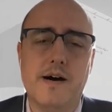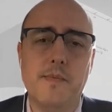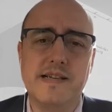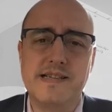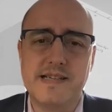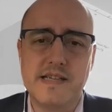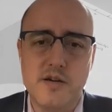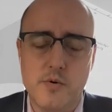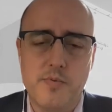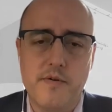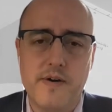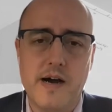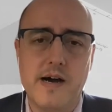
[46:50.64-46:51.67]
It still
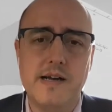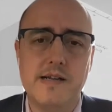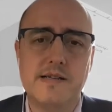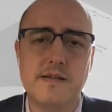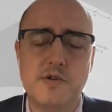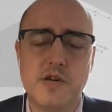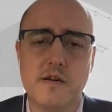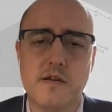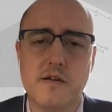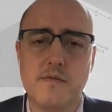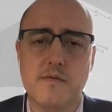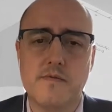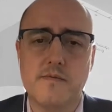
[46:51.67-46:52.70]
provides
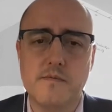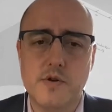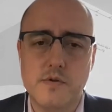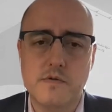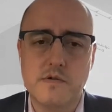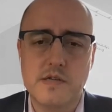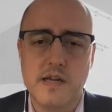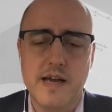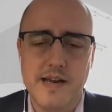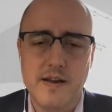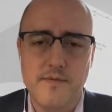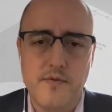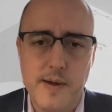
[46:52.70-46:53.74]
objective news and
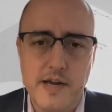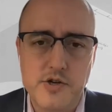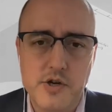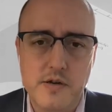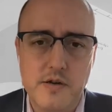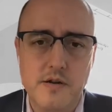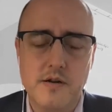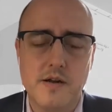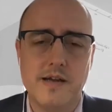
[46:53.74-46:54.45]
information.